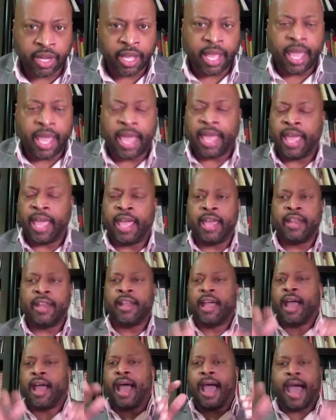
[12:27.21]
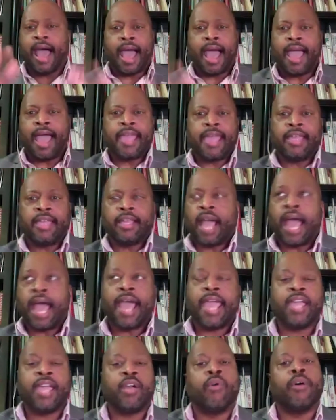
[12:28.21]
And I
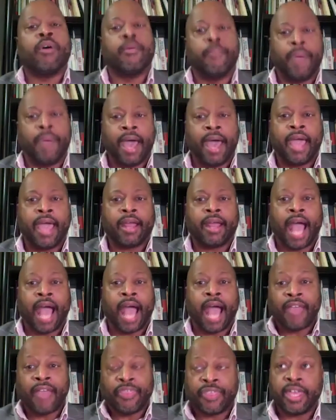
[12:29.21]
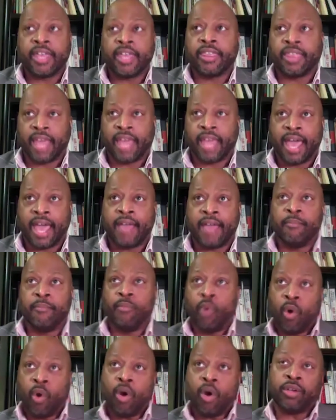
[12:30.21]
ain't going back. I think that
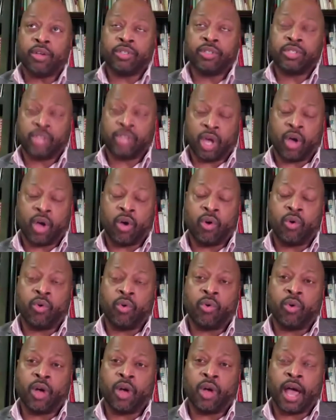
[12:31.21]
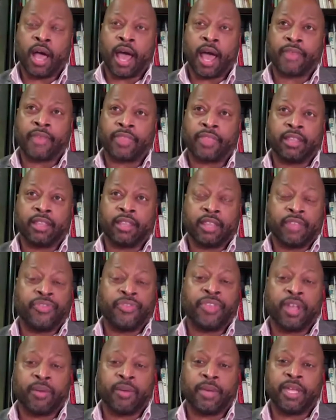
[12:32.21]
more so, I think the
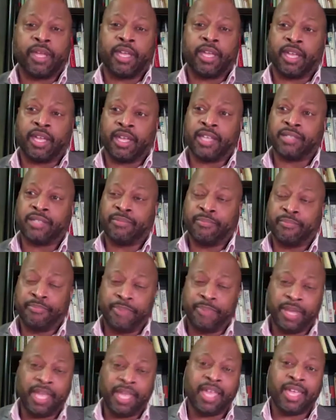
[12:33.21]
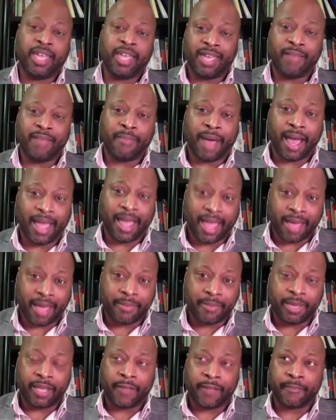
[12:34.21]
theory is being in
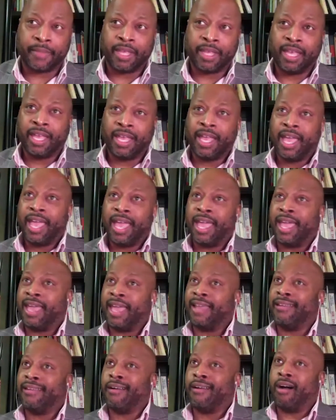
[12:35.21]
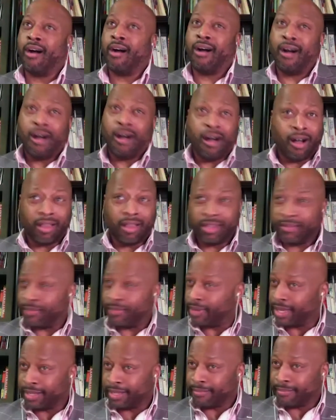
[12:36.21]
Miami and all of
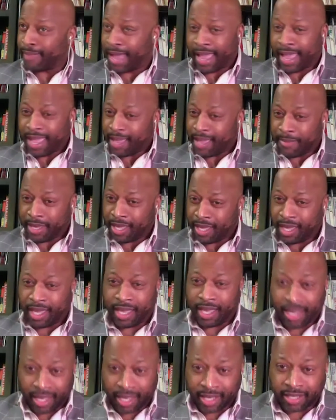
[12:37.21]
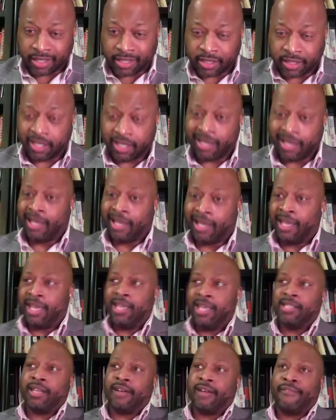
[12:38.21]
what Miami is.
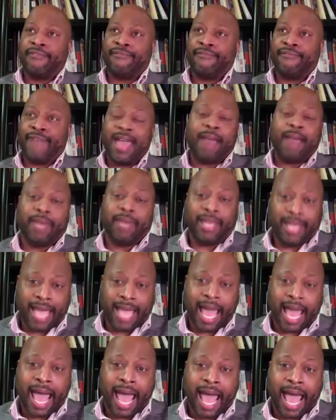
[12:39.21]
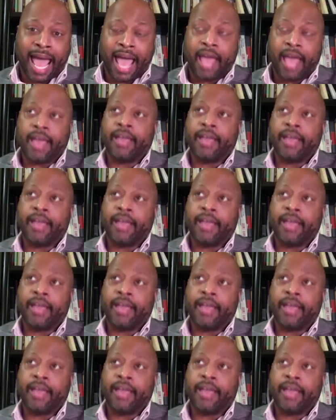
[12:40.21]
He's a family guy.